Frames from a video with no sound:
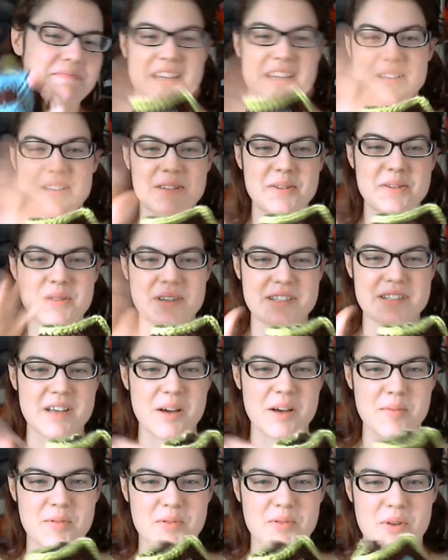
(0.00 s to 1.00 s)
do this
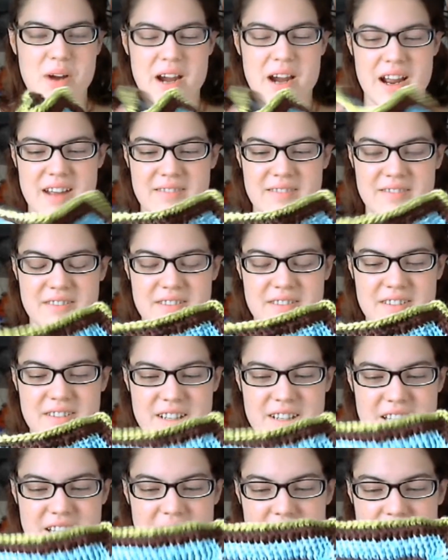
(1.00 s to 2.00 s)
all before I
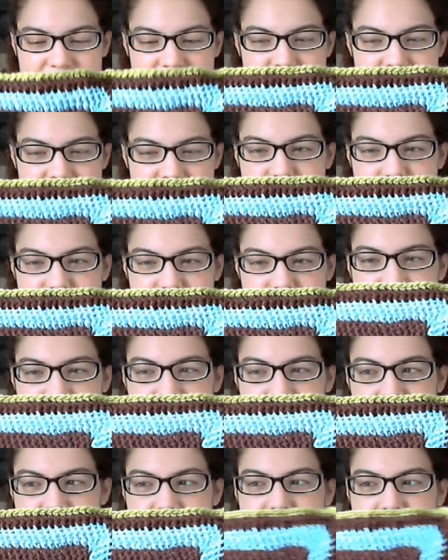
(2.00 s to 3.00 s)
got confused or
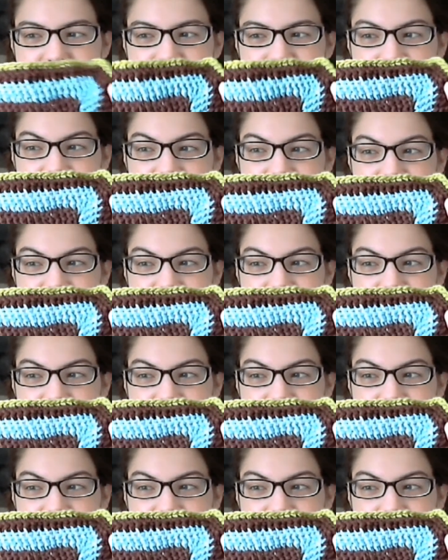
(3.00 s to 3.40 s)
whatever.